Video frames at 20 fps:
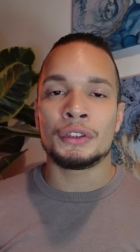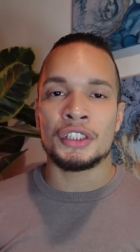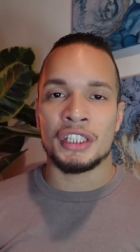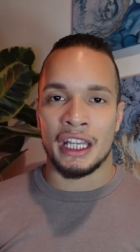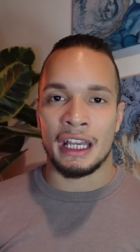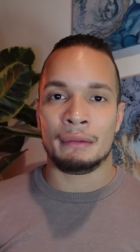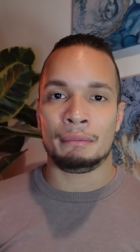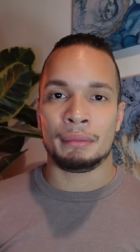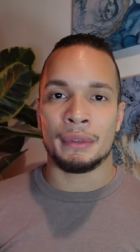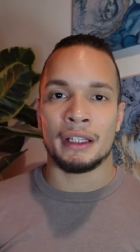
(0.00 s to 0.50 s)

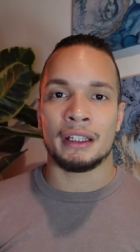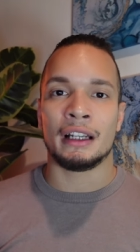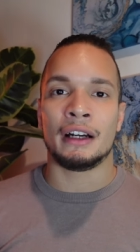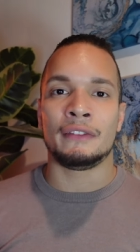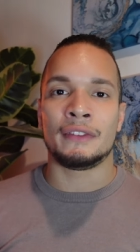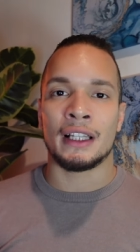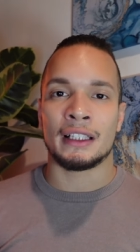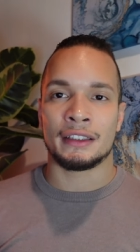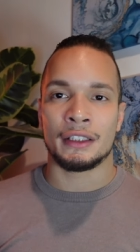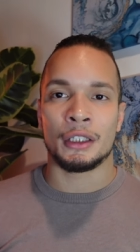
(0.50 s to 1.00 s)
champion
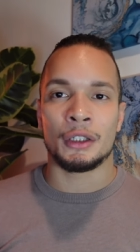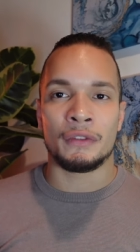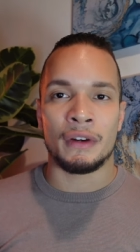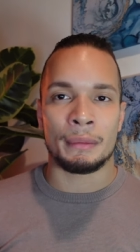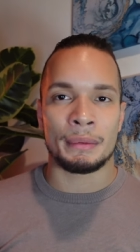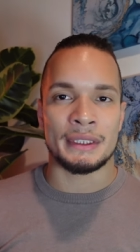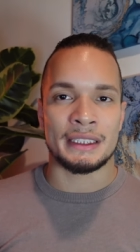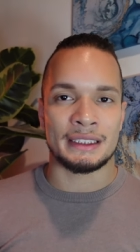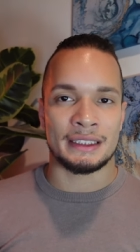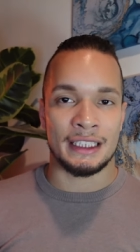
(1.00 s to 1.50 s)
of Latino
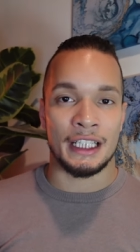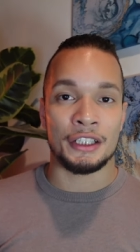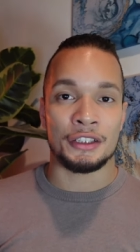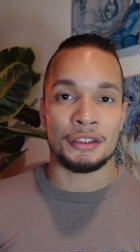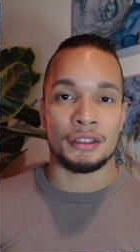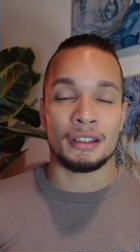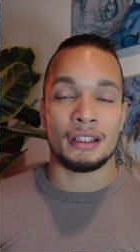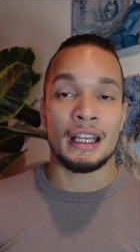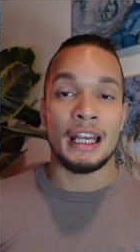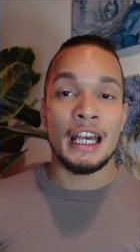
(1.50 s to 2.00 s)

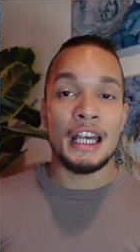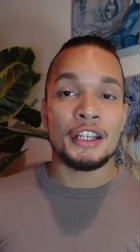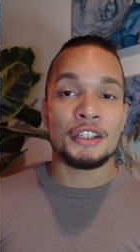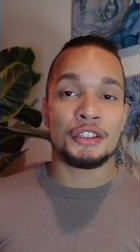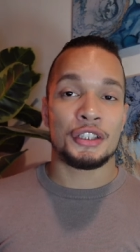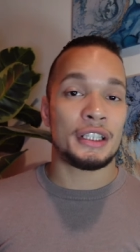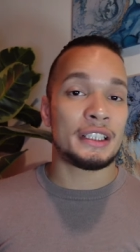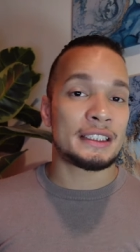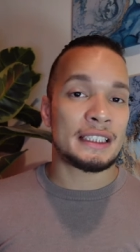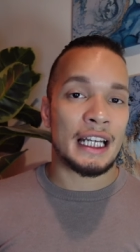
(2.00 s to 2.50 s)
representation.
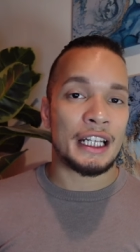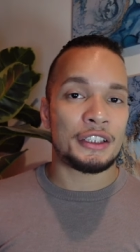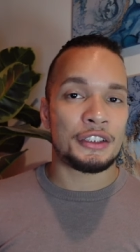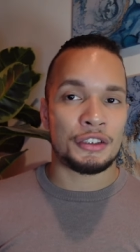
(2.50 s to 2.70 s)
She's had